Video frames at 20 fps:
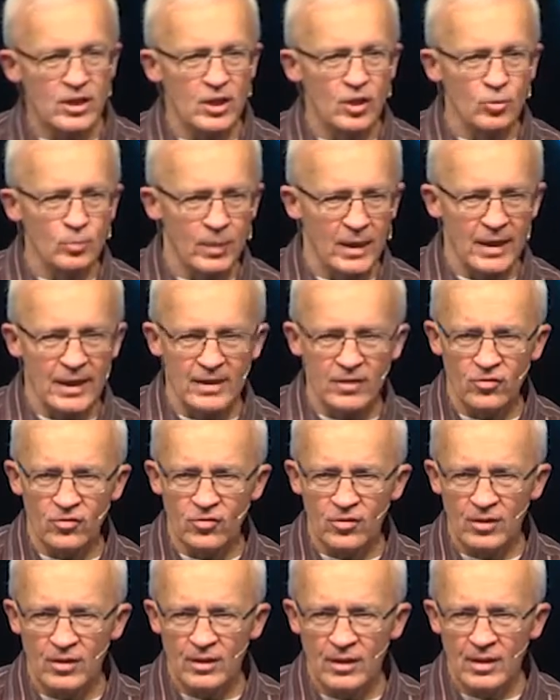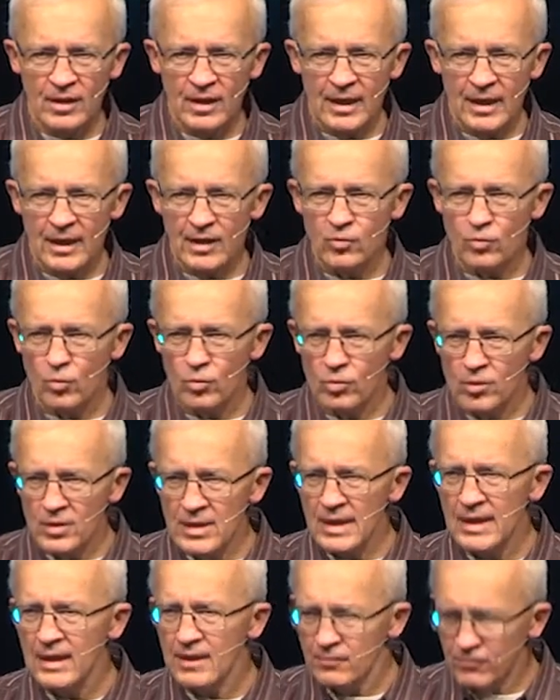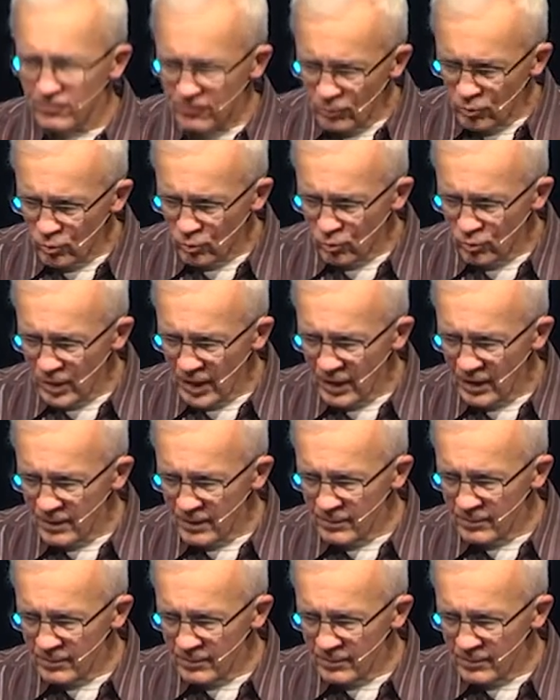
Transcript: coupons in order to get food.